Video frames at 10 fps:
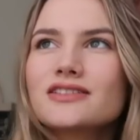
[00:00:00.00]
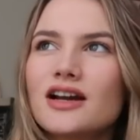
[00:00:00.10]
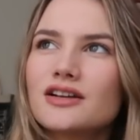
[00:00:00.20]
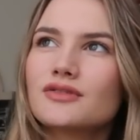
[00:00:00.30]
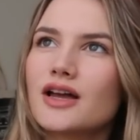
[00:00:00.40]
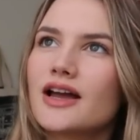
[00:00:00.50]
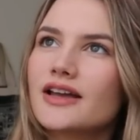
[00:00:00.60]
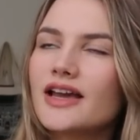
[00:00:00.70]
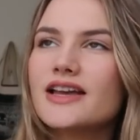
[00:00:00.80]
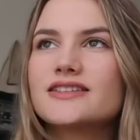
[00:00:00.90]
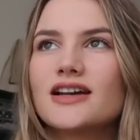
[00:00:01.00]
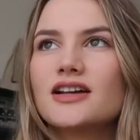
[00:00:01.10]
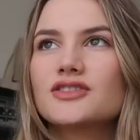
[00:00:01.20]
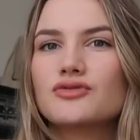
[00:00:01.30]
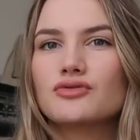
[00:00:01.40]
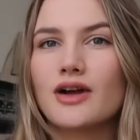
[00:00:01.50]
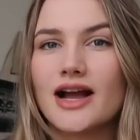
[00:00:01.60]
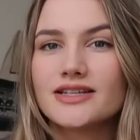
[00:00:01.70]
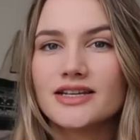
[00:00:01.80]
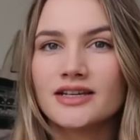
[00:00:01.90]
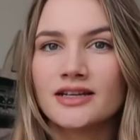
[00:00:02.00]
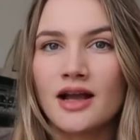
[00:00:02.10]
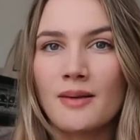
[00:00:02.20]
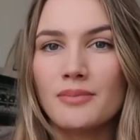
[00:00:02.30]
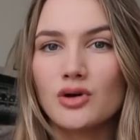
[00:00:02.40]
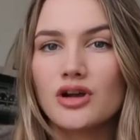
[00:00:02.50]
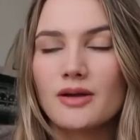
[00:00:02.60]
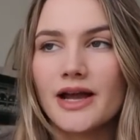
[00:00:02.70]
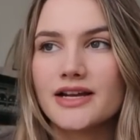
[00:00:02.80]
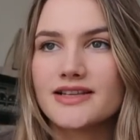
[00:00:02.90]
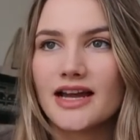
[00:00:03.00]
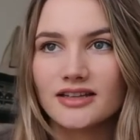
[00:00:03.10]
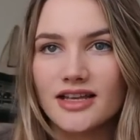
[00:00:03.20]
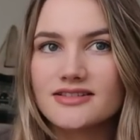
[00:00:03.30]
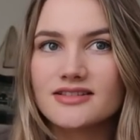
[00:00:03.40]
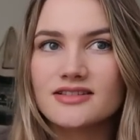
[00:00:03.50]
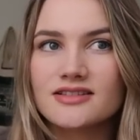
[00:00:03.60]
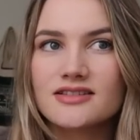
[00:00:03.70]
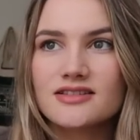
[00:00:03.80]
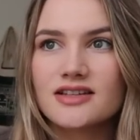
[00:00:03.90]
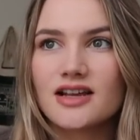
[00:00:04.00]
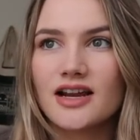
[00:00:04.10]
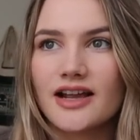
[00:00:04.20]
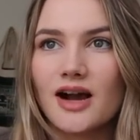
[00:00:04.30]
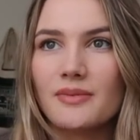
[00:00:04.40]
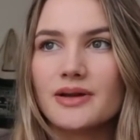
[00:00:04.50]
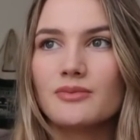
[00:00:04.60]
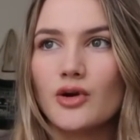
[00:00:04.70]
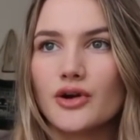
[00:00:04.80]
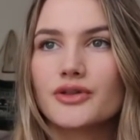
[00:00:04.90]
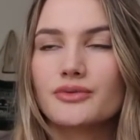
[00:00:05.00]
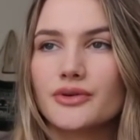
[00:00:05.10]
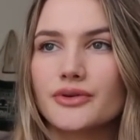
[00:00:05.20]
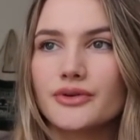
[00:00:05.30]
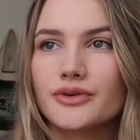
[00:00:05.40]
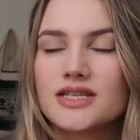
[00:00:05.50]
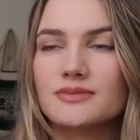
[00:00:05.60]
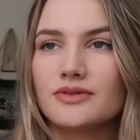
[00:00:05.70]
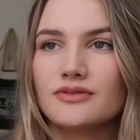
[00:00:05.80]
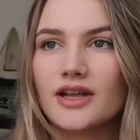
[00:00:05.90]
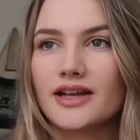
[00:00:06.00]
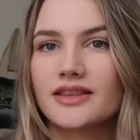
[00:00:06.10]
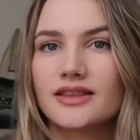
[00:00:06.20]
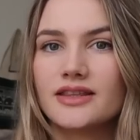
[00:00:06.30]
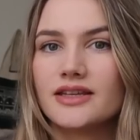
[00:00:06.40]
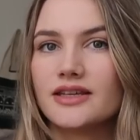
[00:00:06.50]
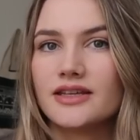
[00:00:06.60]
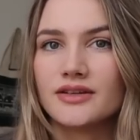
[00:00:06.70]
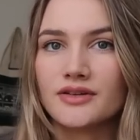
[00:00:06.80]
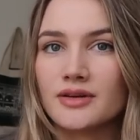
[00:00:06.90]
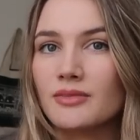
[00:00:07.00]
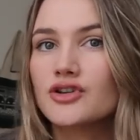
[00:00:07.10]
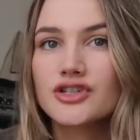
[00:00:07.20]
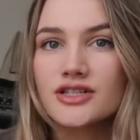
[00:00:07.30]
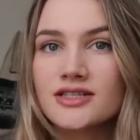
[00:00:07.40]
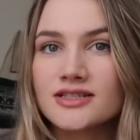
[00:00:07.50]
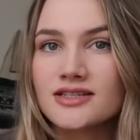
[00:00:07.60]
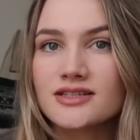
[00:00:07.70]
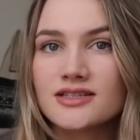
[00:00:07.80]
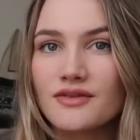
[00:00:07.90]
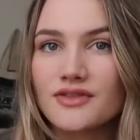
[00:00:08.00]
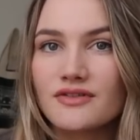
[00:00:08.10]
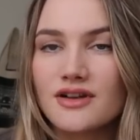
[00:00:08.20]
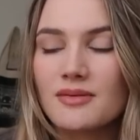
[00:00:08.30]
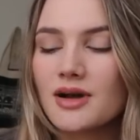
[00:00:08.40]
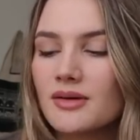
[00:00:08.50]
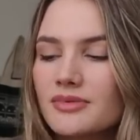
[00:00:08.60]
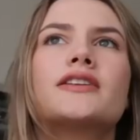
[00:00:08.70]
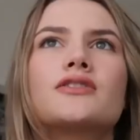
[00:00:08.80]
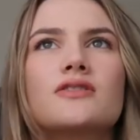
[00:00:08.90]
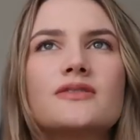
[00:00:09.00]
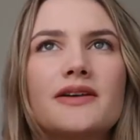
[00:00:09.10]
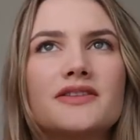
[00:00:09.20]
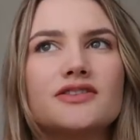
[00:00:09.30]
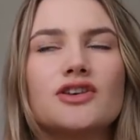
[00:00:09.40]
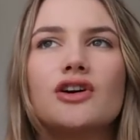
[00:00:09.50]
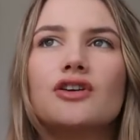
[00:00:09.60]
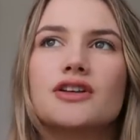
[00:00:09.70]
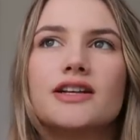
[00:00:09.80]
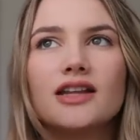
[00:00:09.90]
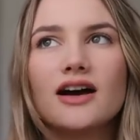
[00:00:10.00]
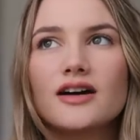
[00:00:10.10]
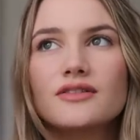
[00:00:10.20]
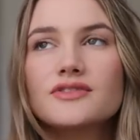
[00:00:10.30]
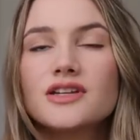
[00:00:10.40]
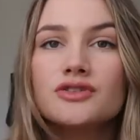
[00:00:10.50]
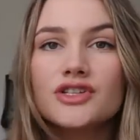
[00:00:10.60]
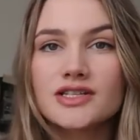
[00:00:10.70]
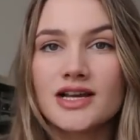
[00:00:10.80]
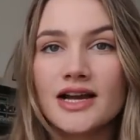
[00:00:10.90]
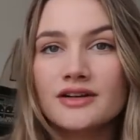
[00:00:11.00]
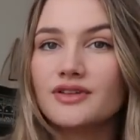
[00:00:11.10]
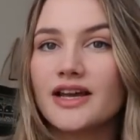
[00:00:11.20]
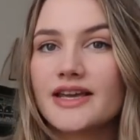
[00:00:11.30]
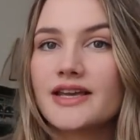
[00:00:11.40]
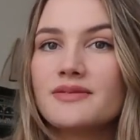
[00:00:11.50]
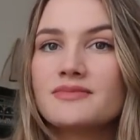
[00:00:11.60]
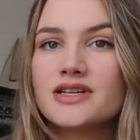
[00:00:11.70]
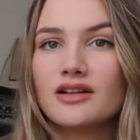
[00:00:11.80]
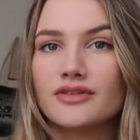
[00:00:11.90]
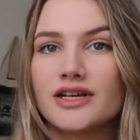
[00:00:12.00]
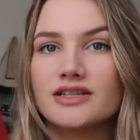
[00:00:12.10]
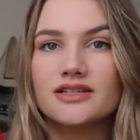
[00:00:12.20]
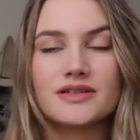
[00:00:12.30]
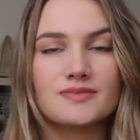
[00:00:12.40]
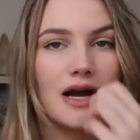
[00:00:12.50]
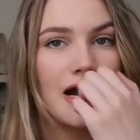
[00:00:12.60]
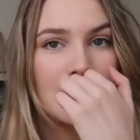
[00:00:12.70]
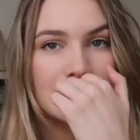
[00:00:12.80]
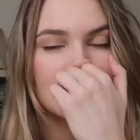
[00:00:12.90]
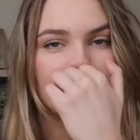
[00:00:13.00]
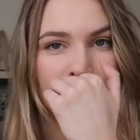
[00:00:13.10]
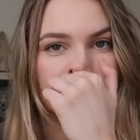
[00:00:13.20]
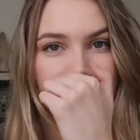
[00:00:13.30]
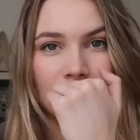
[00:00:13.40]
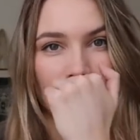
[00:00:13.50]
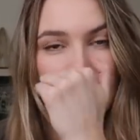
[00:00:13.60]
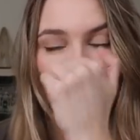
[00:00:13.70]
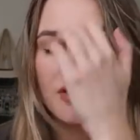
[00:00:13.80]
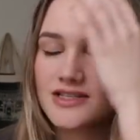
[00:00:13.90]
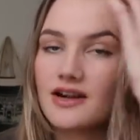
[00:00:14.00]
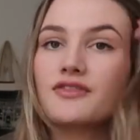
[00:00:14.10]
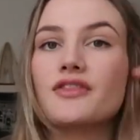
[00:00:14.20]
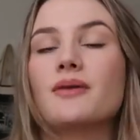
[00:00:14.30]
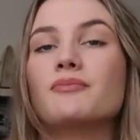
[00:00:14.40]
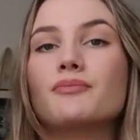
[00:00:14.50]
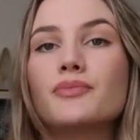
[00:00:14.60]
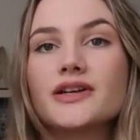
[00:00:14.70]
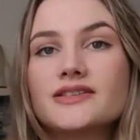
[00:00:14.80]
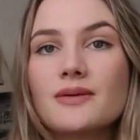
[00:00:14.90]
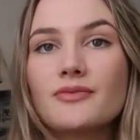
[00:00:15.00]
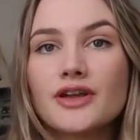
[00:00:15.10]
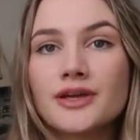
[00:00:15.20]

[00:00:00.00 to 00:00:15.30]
it's kind of like he starts writing a book about his adolescence to kind of help him work through some of like the emotions and stuff that have come up. And he talks about this girl that he loved. So it's just kind of like him delving into his past and all the stuff that that brings up for